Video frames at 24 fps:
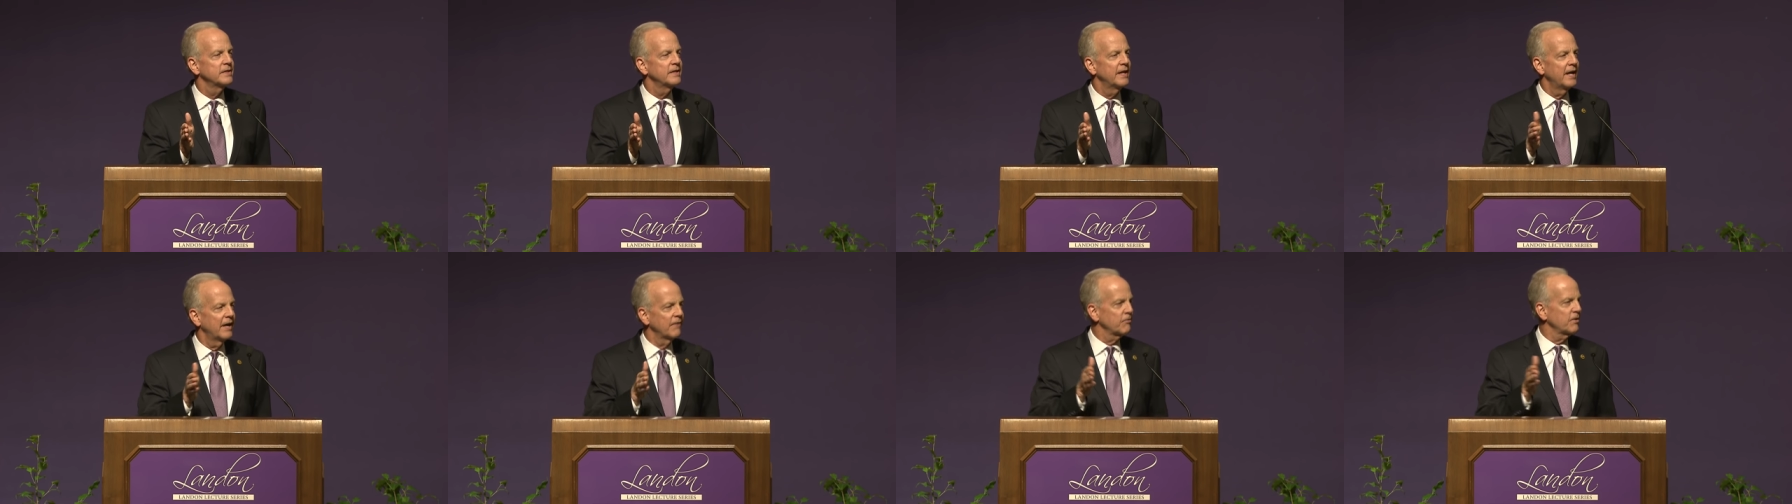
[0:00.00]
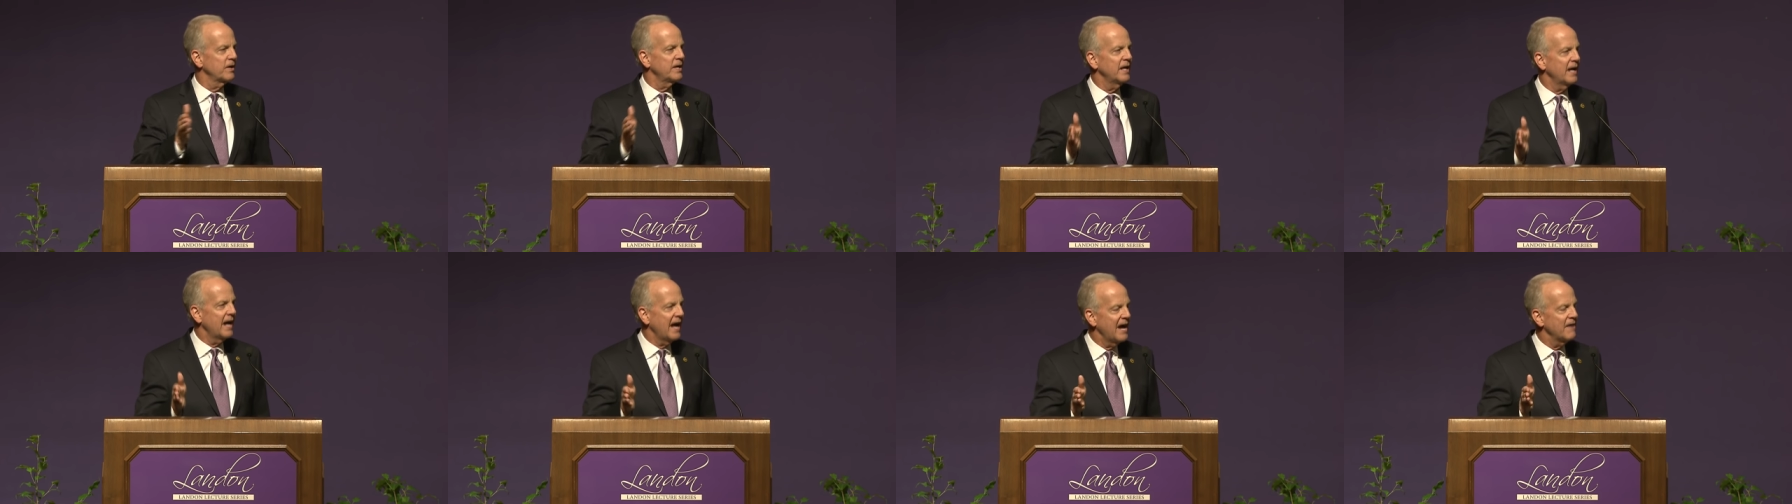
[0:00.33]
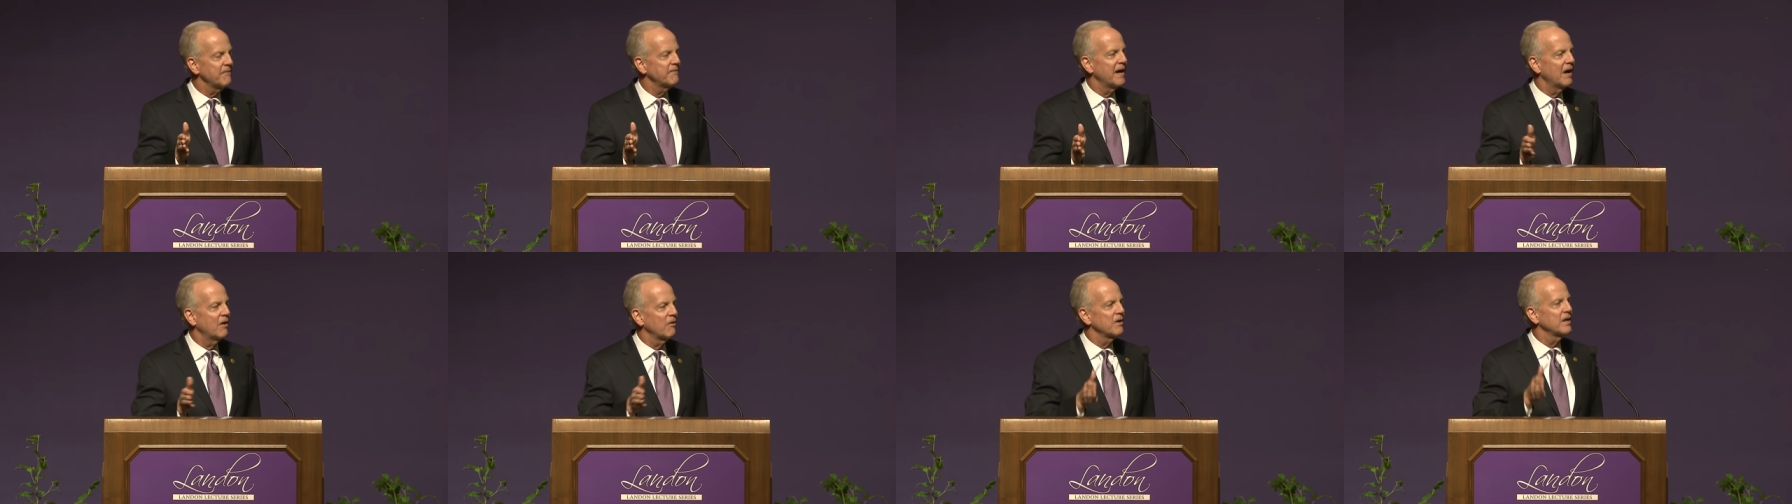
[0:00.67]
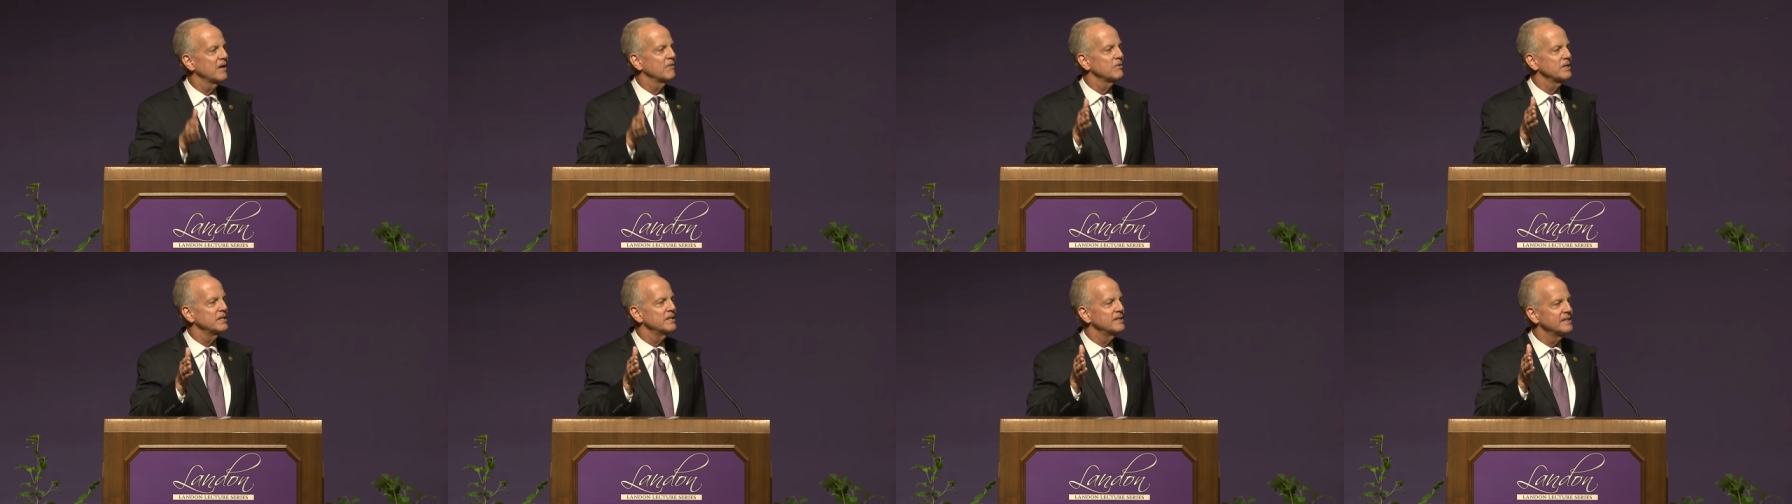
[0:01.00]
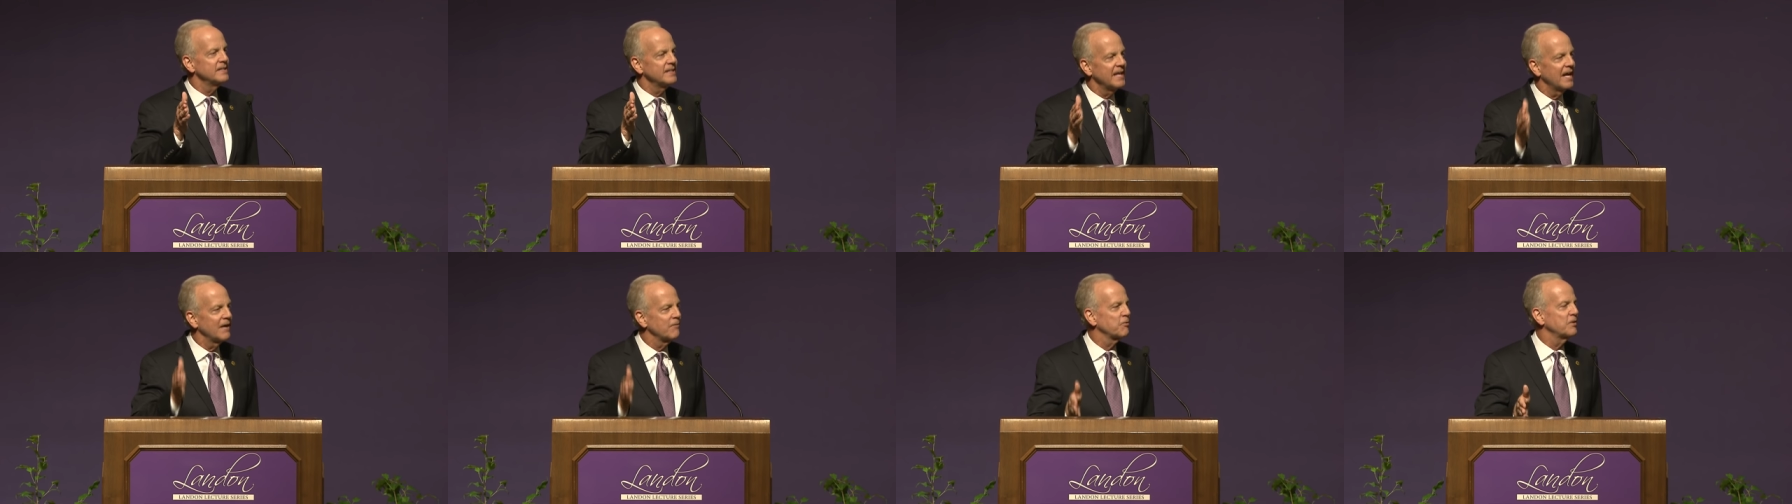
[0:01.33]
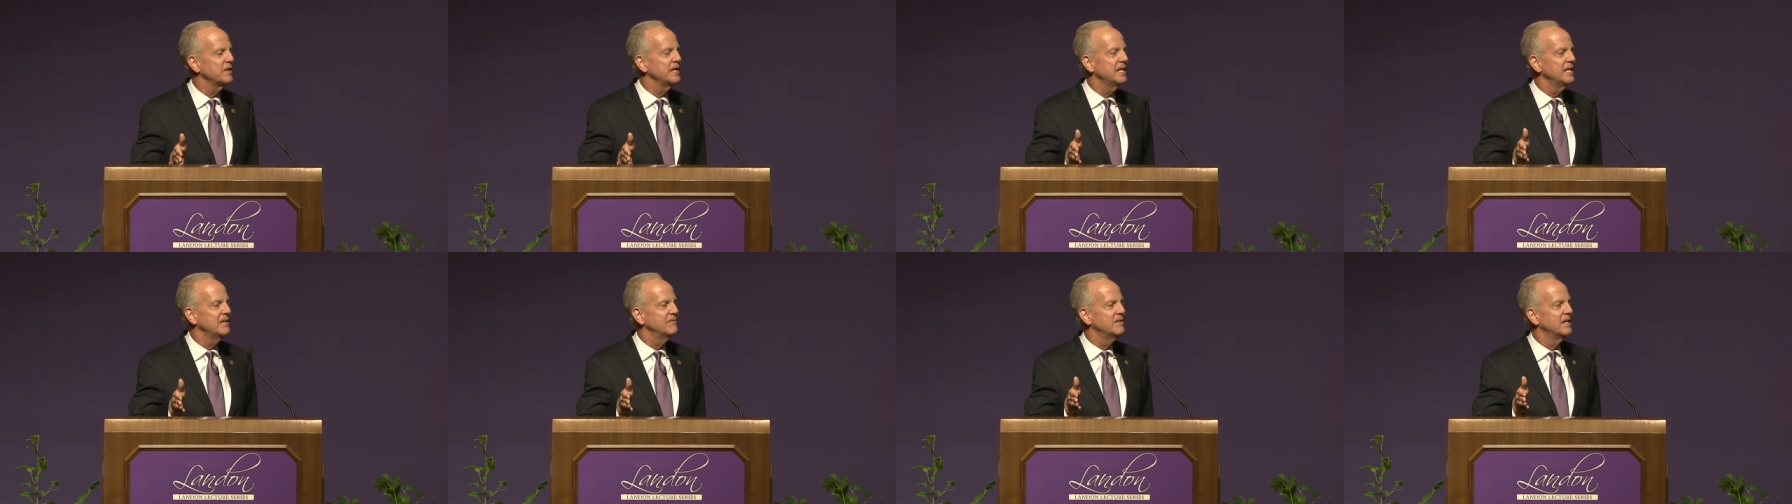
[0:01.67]
every half hour, every,
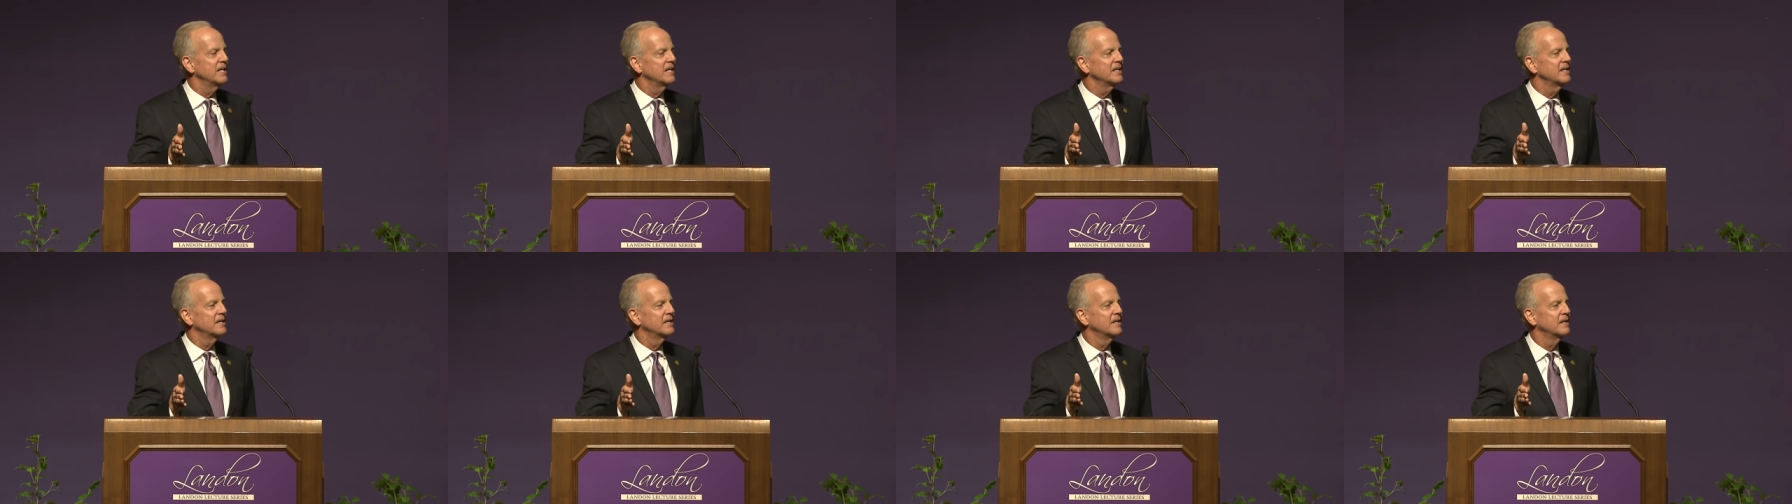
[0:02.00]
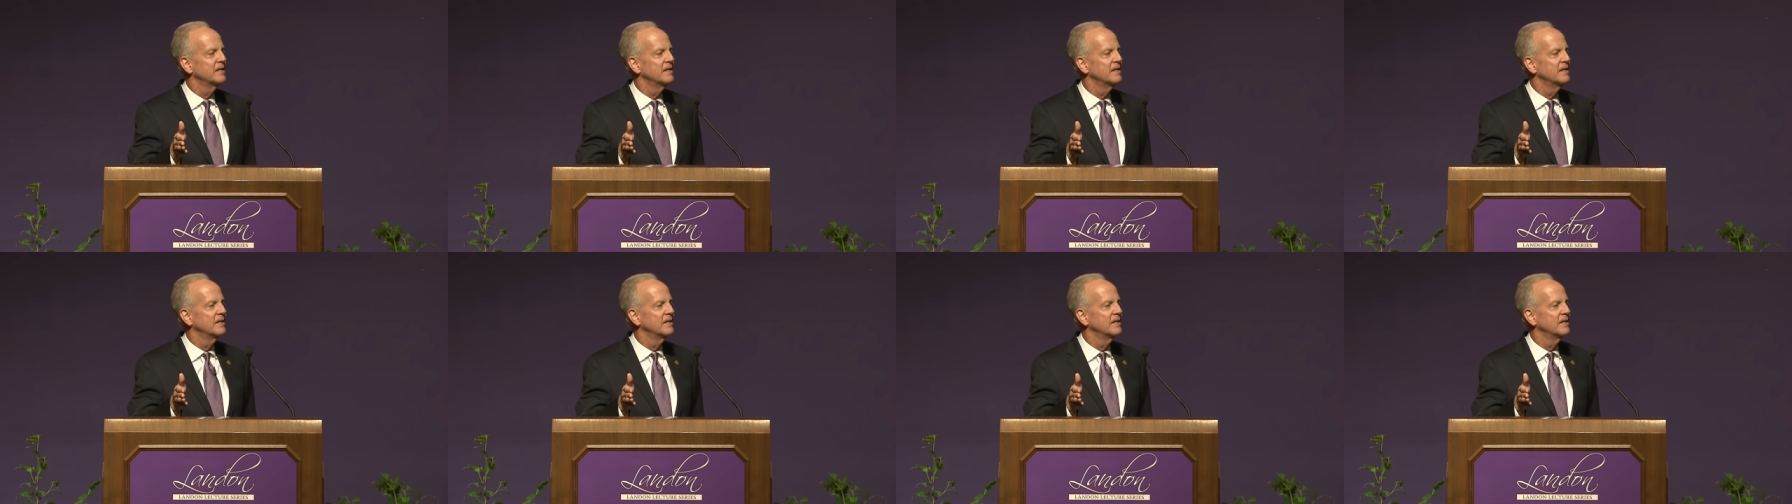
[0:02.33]
every evening,